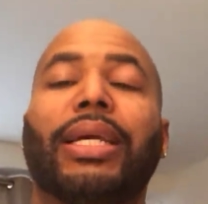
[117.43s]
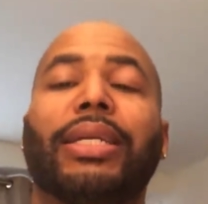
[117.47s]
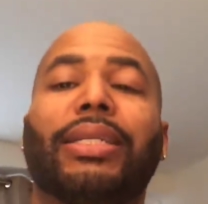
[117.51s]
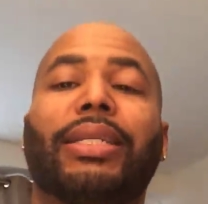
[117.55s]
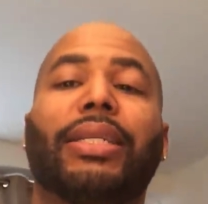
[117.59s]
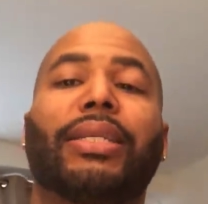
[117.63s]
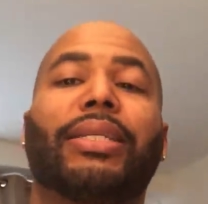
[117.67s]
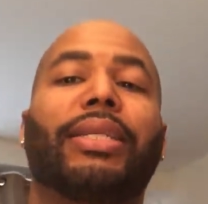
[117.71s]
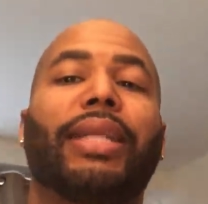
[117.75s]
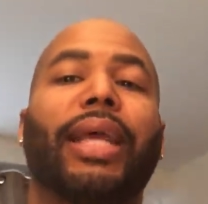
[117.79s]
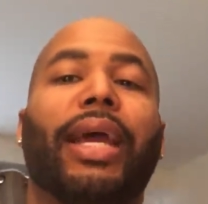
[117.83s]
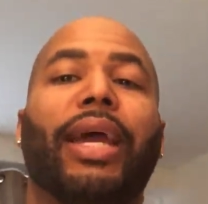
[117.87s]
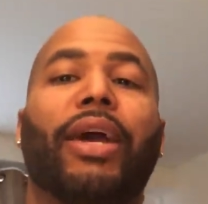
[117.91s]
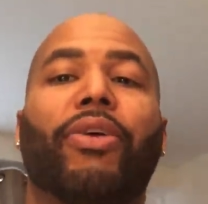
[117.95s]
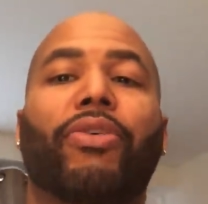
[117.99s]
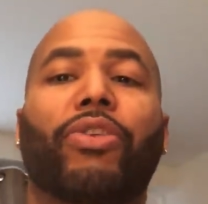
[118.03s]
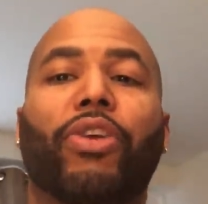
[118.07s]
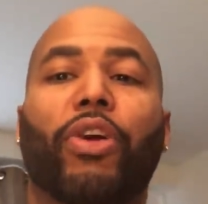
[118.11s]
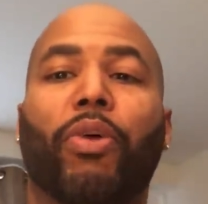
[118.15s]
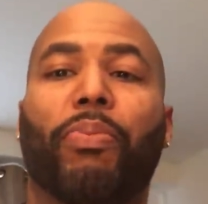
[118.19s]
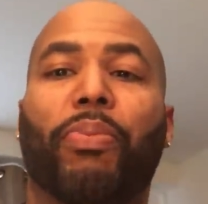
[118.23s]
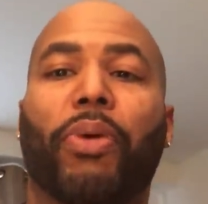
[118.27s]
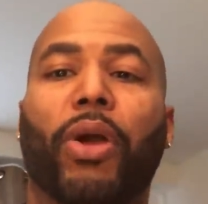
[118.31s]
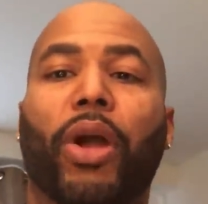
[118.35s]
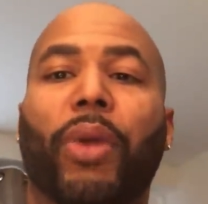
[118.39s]
to stay on
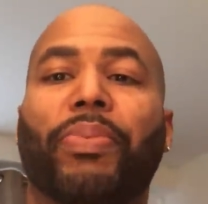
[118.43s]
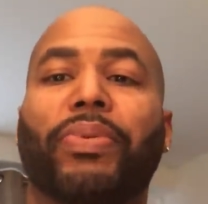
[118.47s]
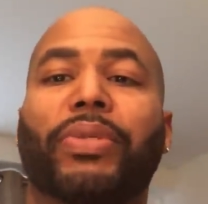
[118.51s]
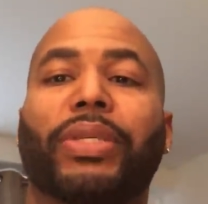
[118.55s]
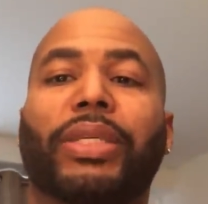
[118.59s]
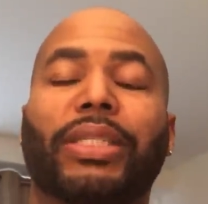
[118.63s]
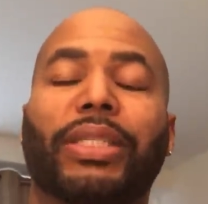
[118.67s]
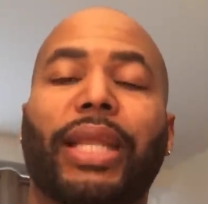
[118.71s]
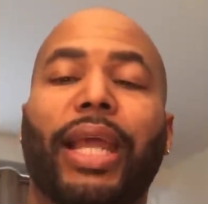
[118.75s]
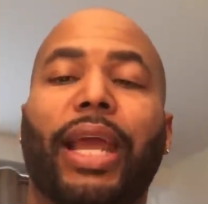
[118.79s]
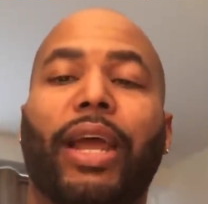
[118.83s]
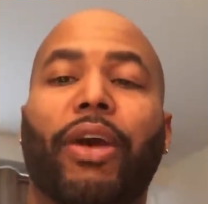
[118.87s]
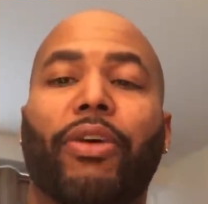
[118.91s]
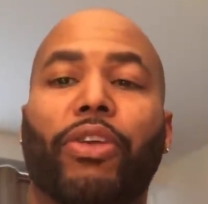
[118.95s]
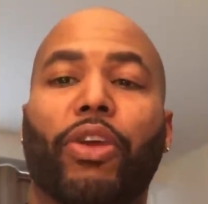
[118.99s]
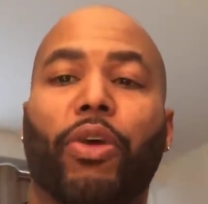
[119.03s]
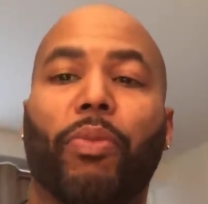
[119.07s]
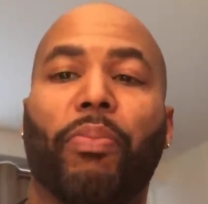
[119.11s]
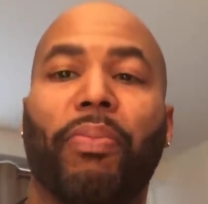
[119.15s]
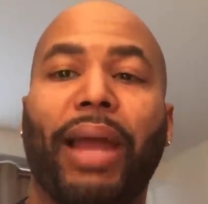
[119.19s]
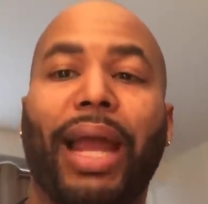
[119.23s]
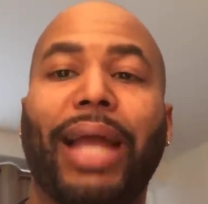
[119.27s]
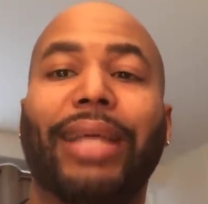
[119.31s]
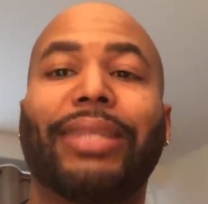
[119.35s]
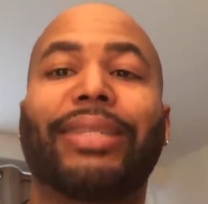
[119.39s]
your purpose and stay on
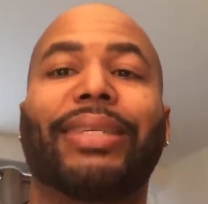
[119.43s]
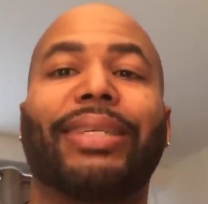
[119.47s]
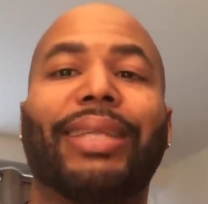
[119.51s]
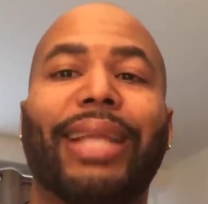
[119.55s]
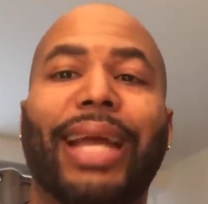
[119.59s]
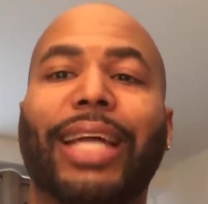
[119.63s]
your passion.